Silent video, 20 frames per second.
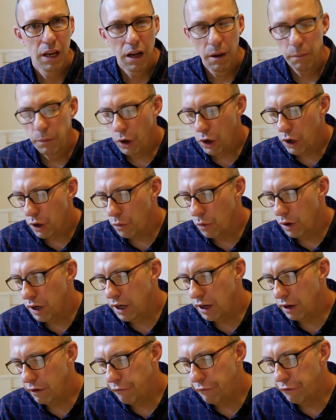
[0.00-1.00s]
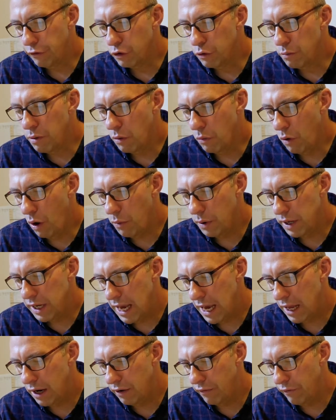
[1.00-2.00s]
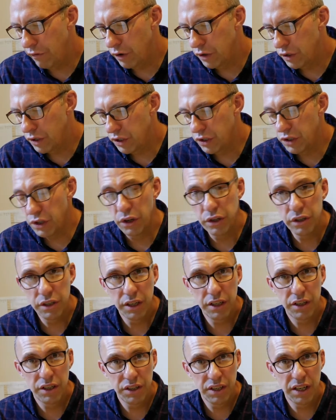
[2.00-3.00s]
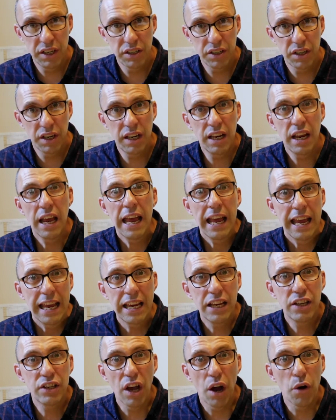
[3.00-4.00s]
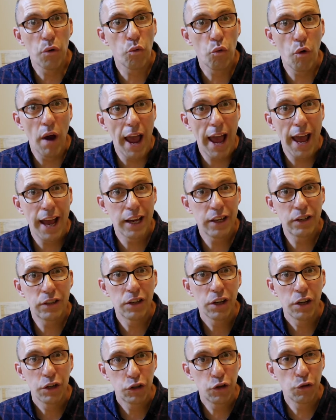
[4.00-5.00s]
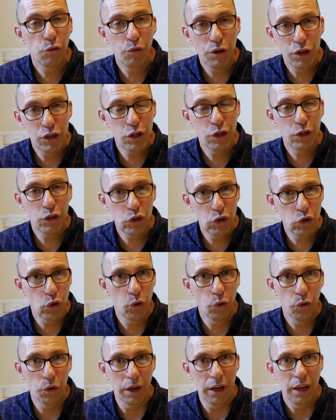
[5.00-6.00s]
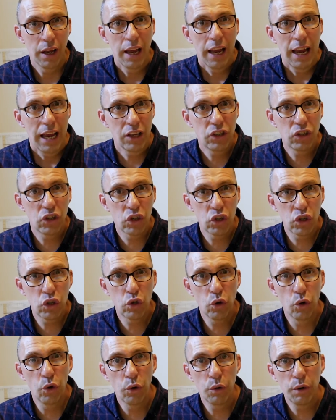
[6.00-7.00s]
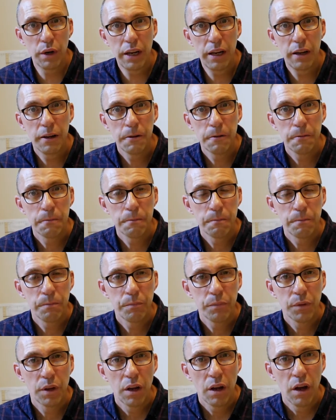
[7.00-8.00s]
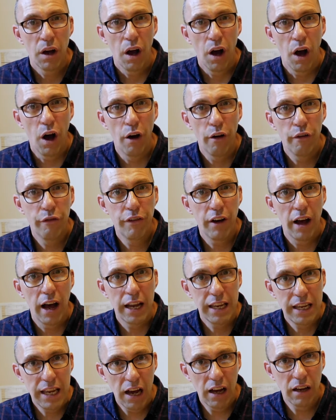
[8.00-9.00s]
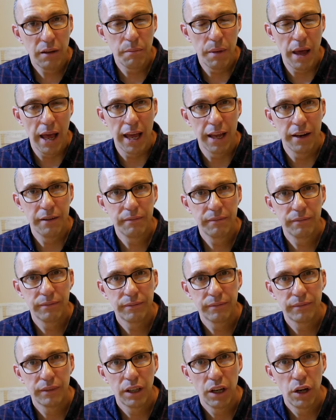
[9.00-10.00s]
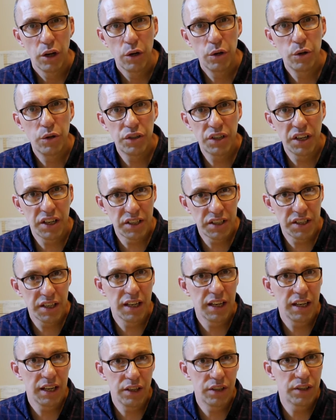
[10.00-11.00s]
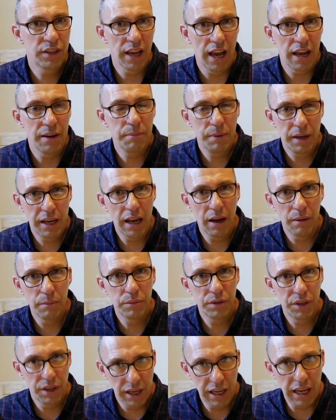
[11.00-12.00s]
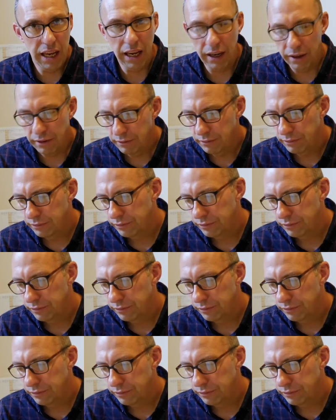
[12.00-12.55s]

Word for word: I'm not going to read it in full, but what we get in verses 13 to 16 is a rags to riches story. It's a story of a young man who succeeds and becomes the king.